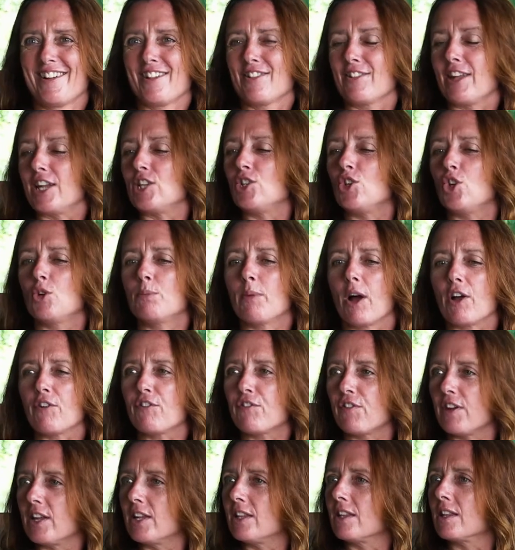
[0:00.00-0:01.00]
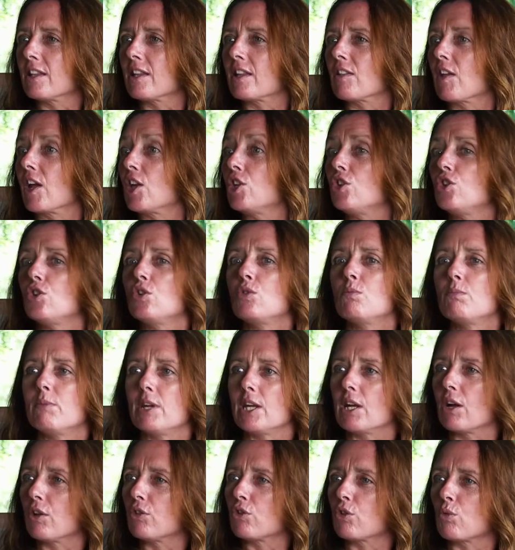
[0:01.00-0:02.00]
They knew my fins, they knew
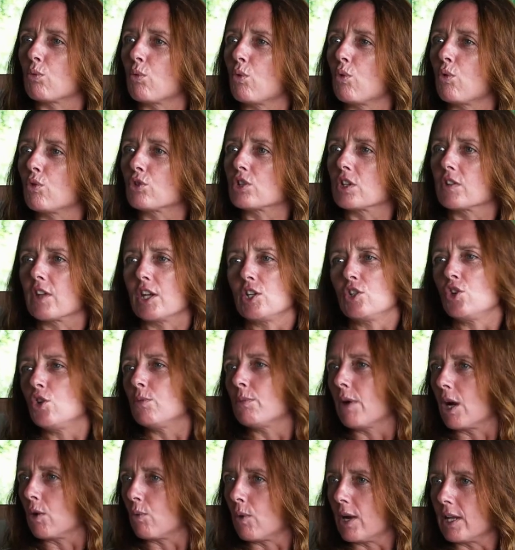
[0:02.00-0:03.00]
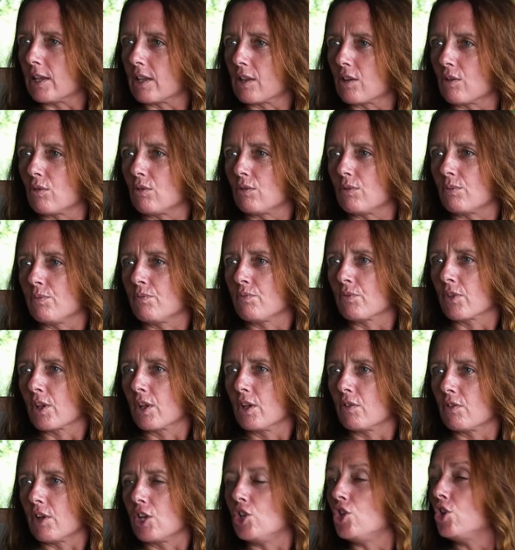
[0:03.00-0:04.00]
me underwater, they knew my wetsuit,
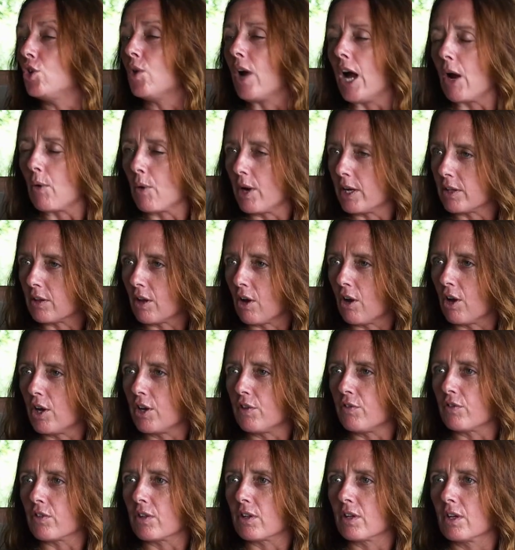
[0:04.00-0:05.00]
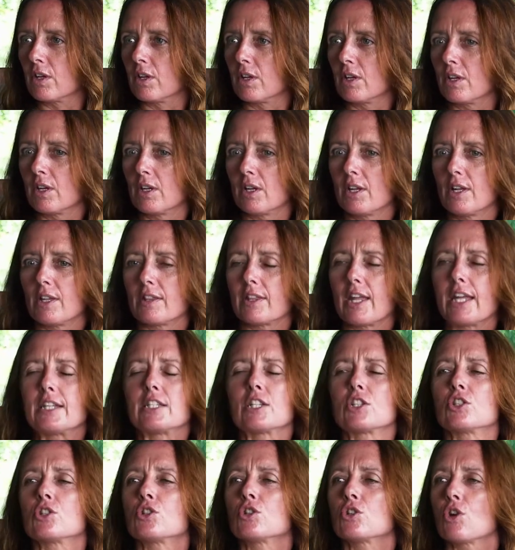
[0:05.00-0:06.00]
they knew how I dived. They
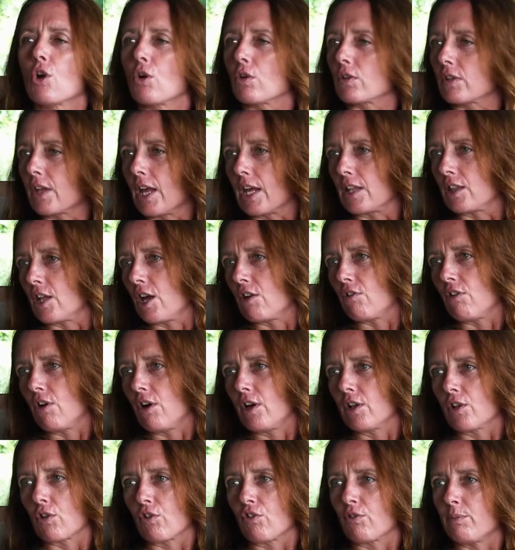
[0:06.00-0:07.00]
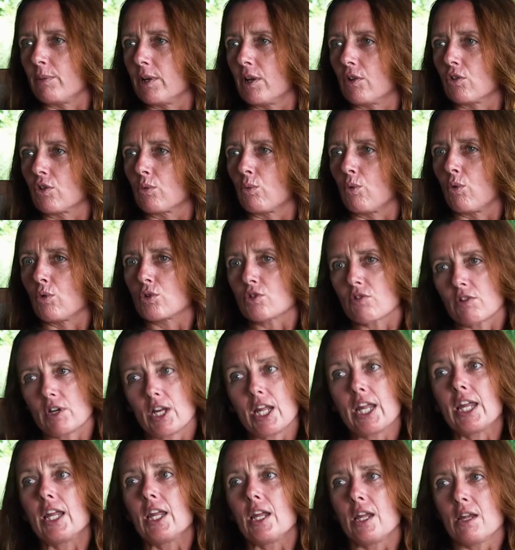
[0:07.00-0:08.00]
did not take their eyes off me underwater, and
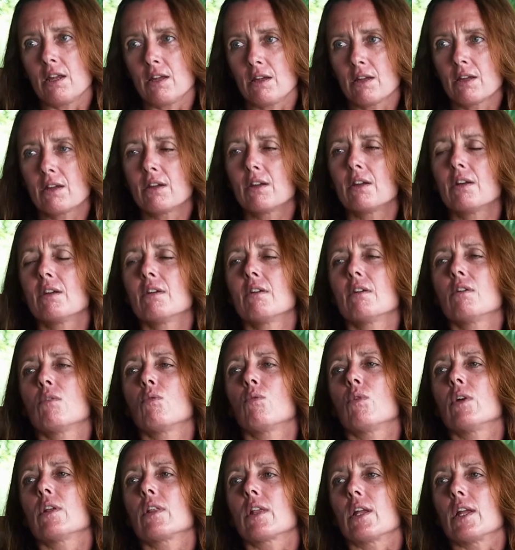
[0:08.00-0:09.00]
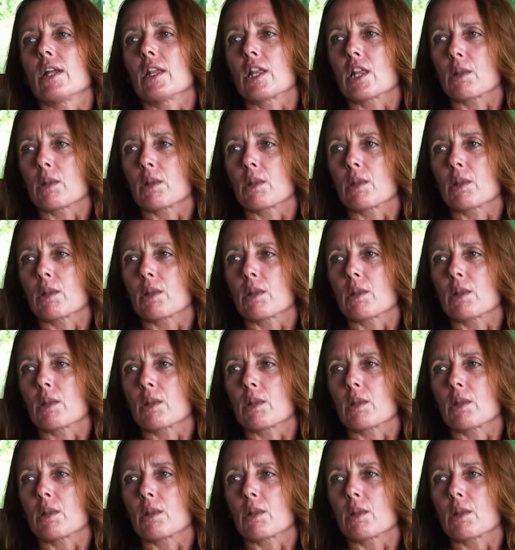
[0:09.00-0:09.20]
he was